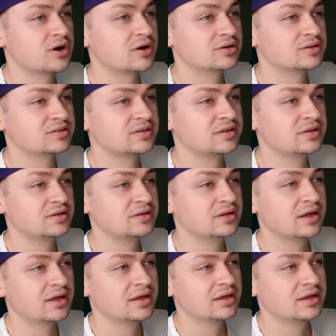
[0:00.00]
RT
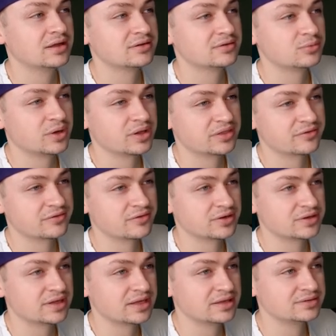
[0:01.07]
with
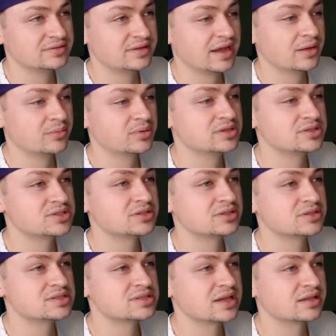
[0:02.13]
front end damage. It
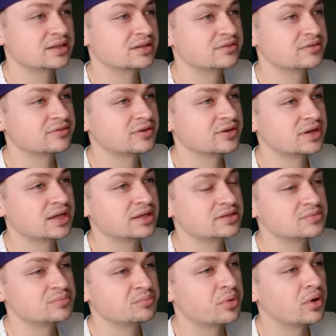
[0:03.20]
looks like the front
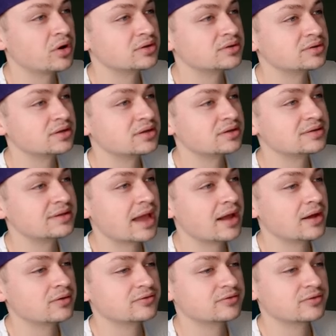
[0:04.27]
end burned
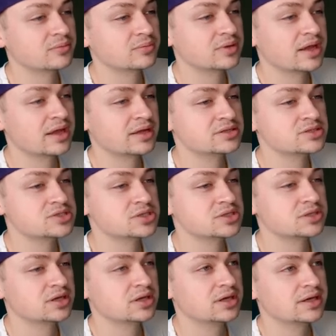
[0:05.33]
down from the
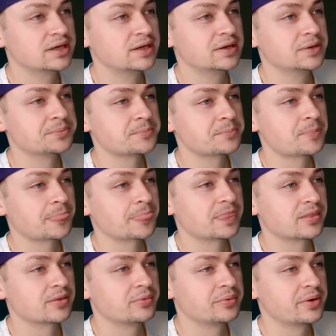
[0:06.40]
engine.
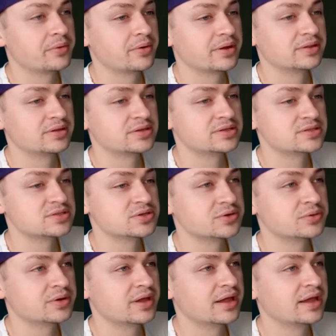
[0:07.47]
Rear end is
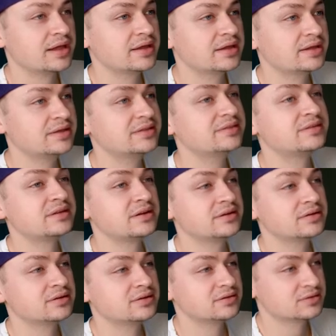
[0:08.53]
okay.
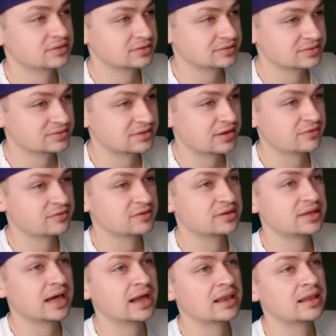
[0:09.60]
Interior definitely
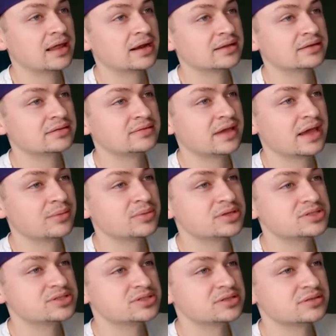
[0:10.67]
got a lot of the
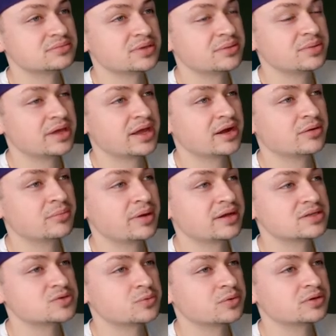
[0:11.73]
damage. Maybe
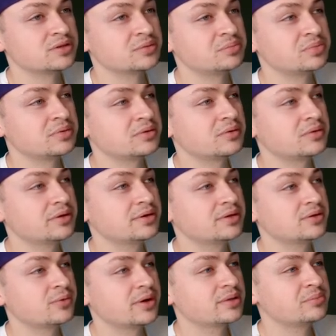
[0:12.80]
airbags were deployed,
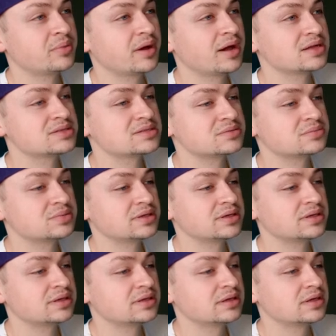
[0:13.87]
quite possibly.